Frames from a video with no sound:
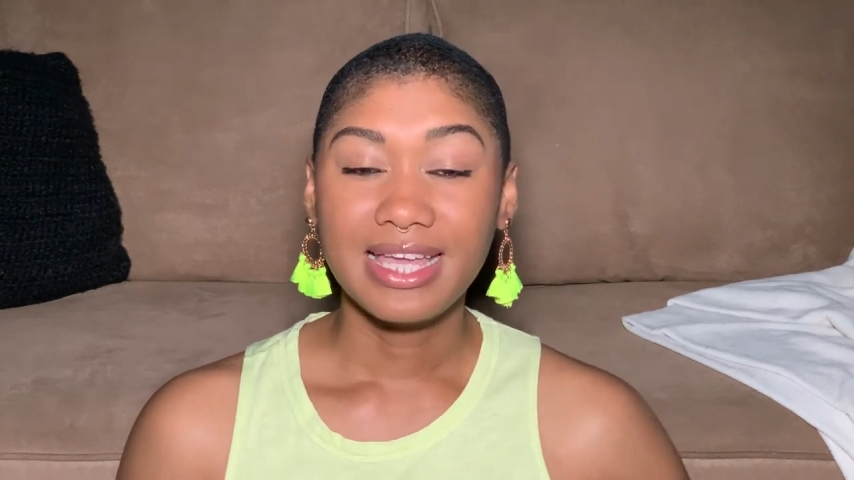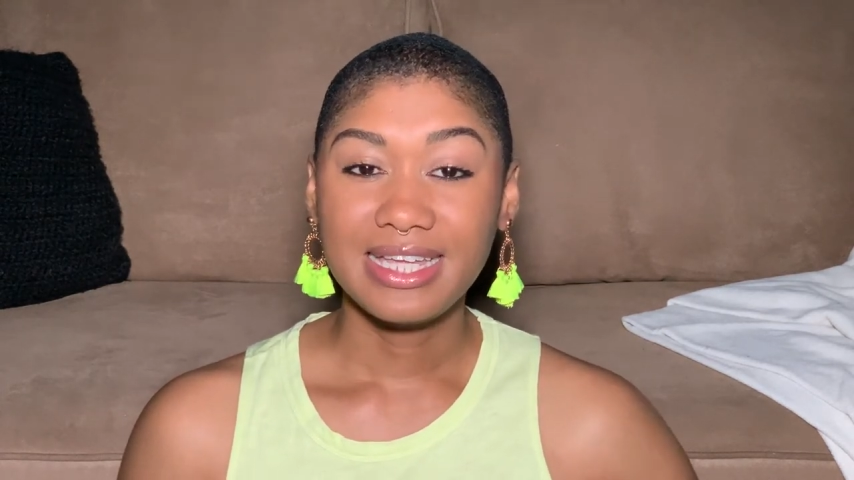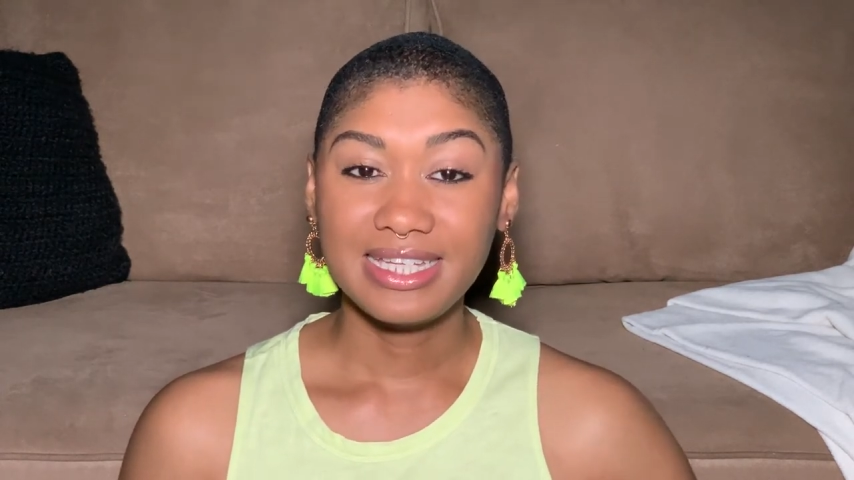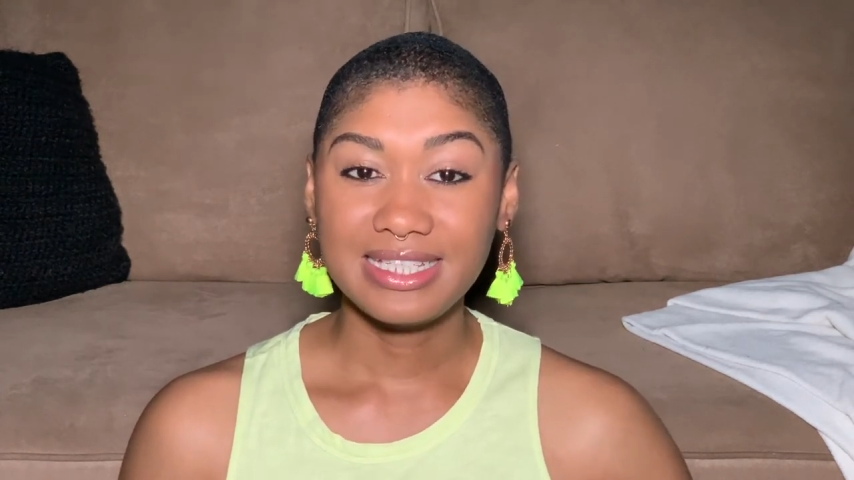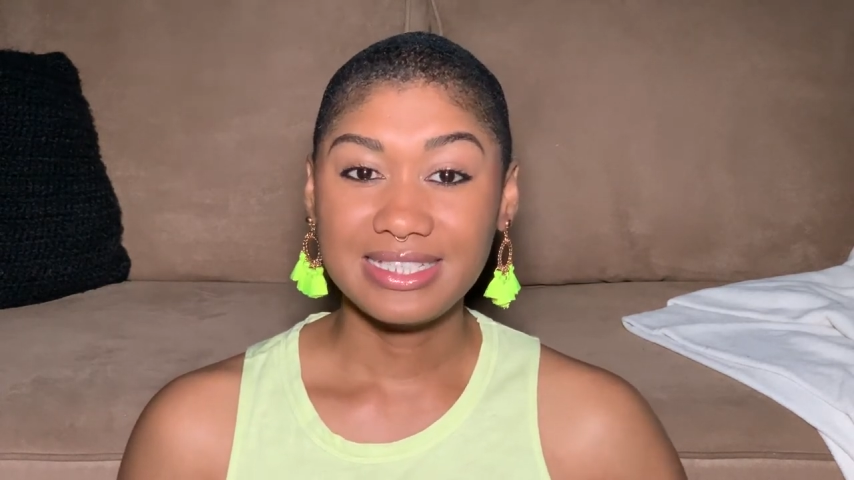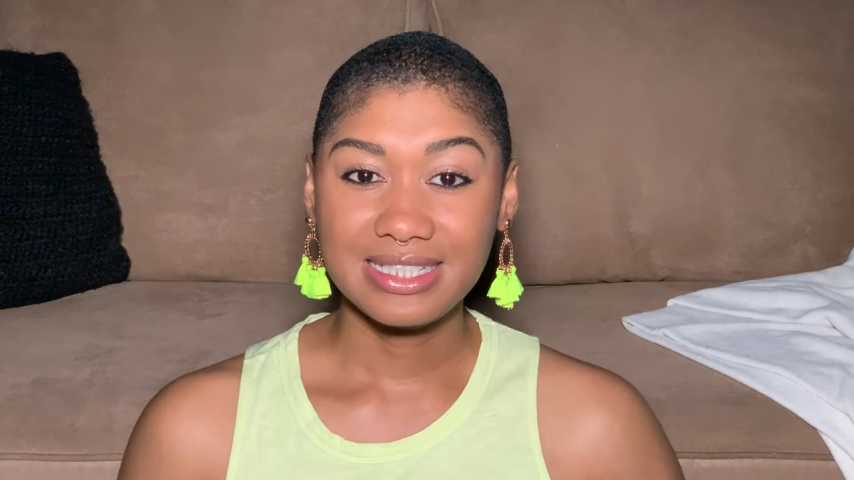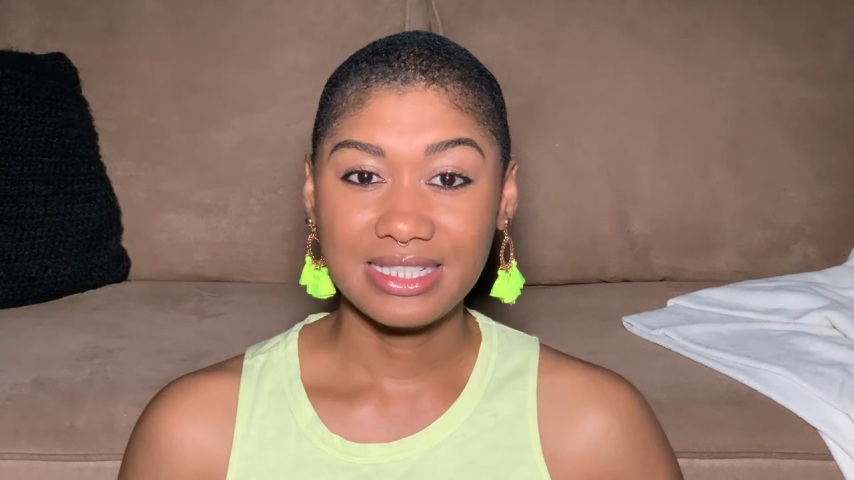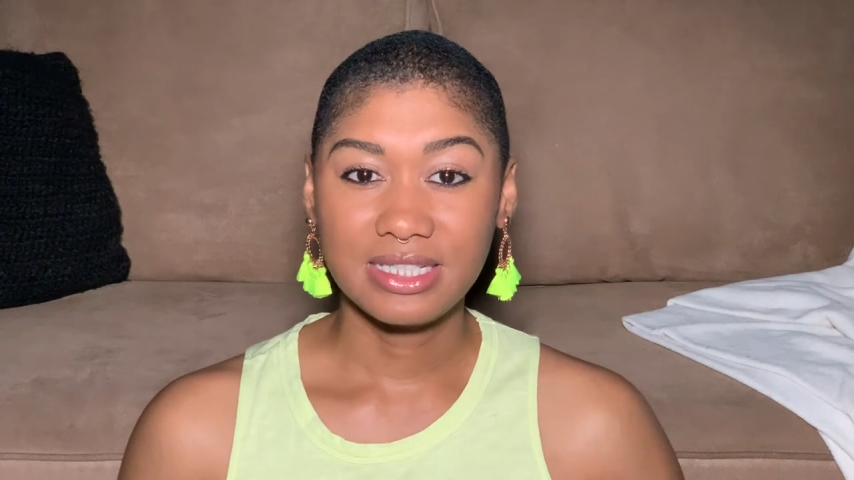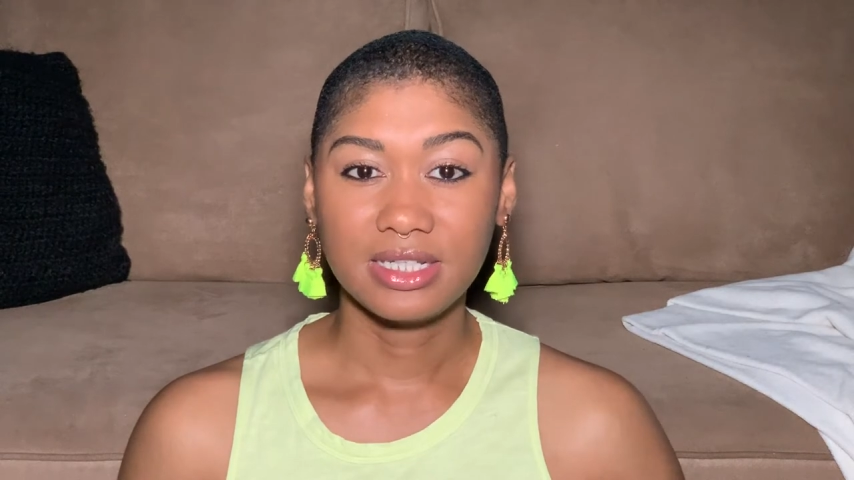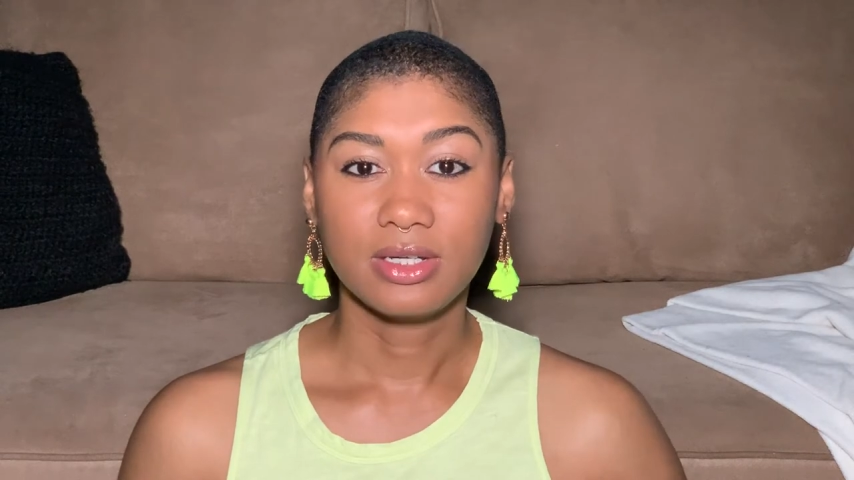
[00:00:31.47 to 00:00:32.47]

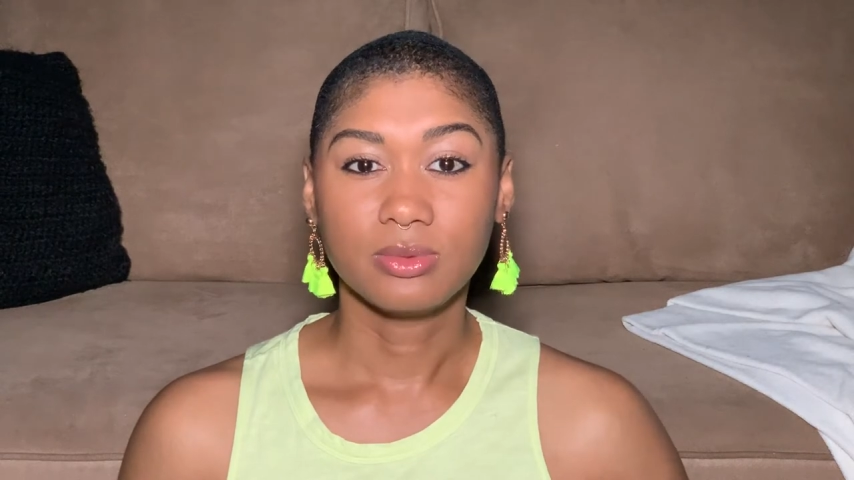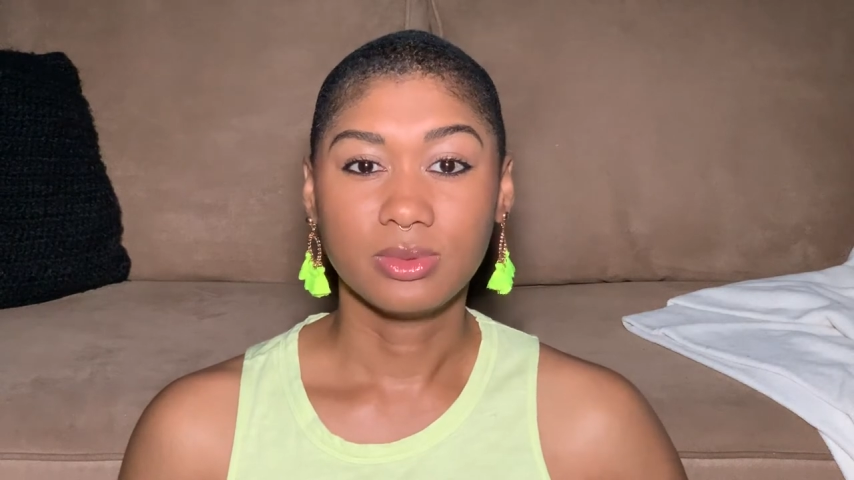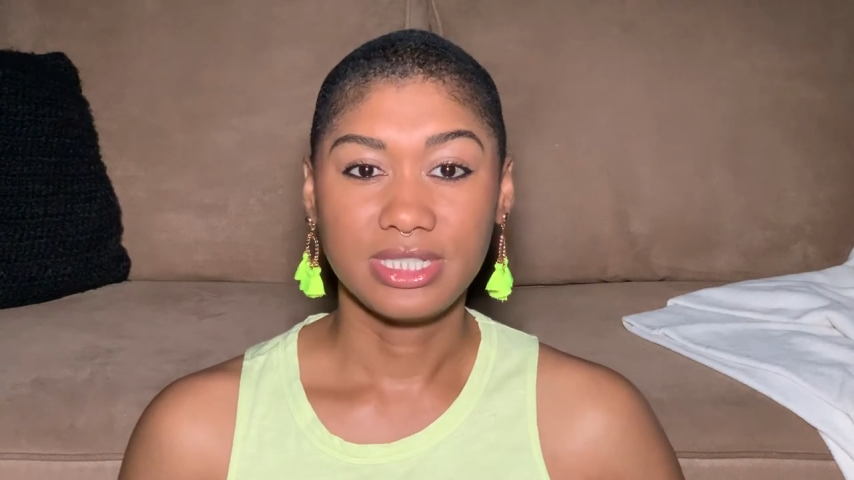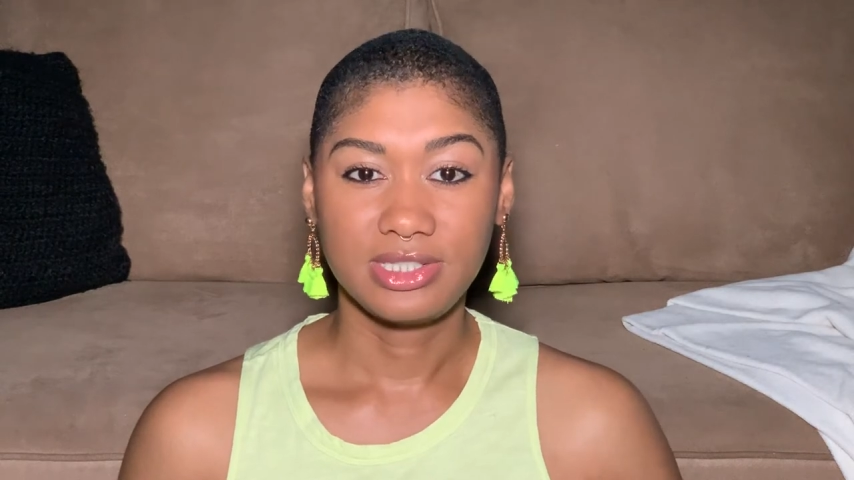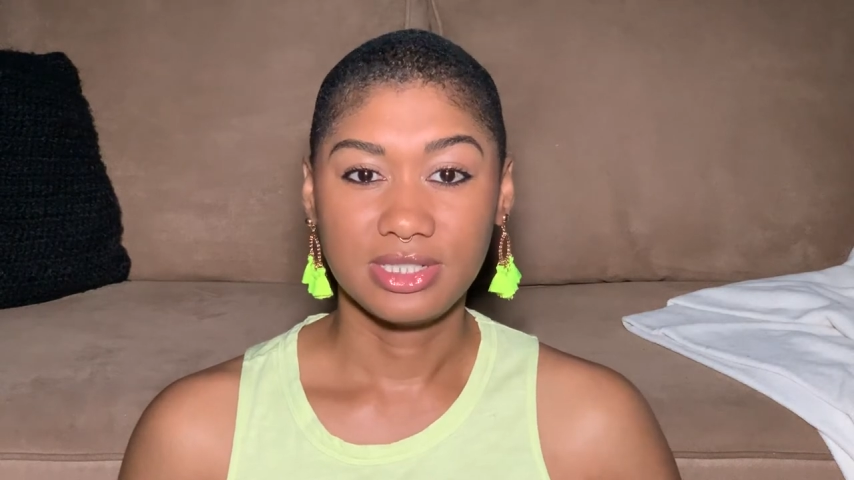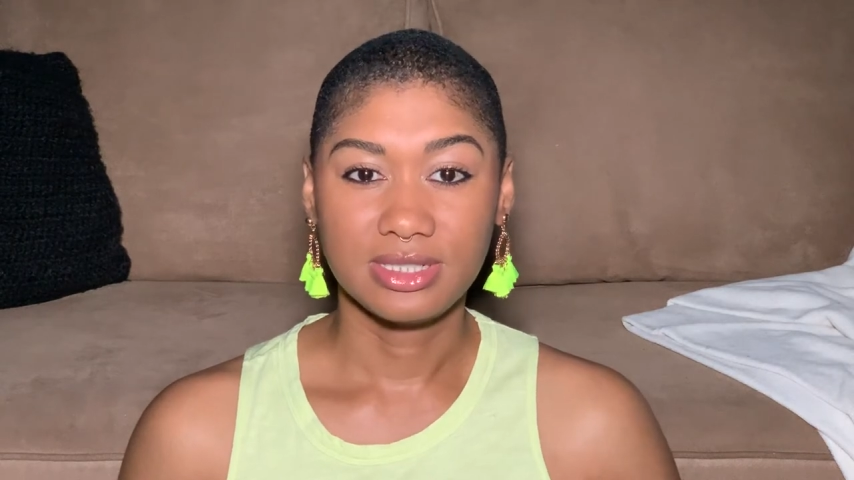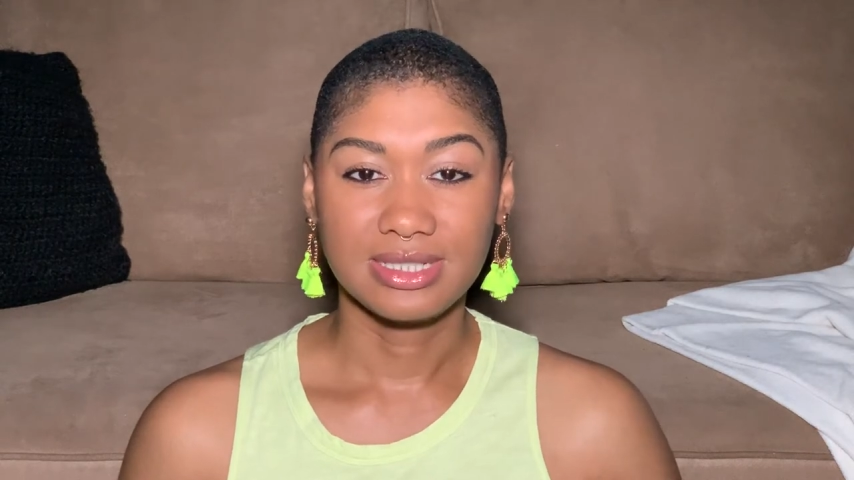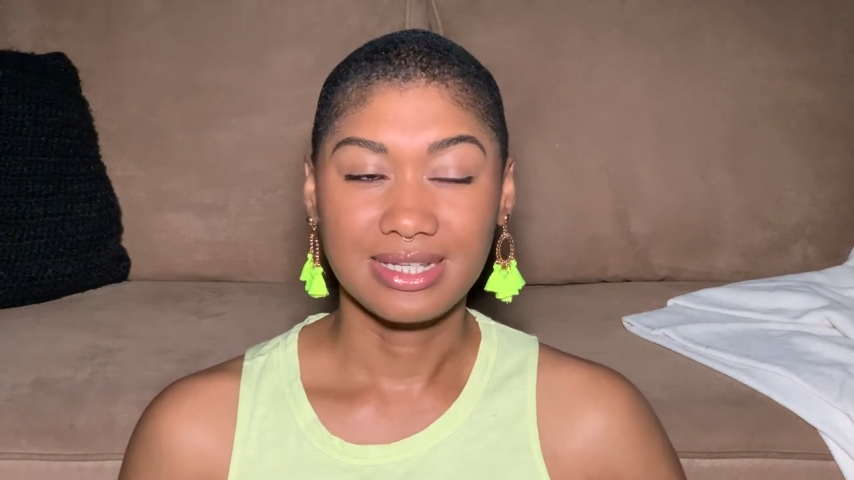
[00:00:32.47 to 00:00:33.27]
easy reaches,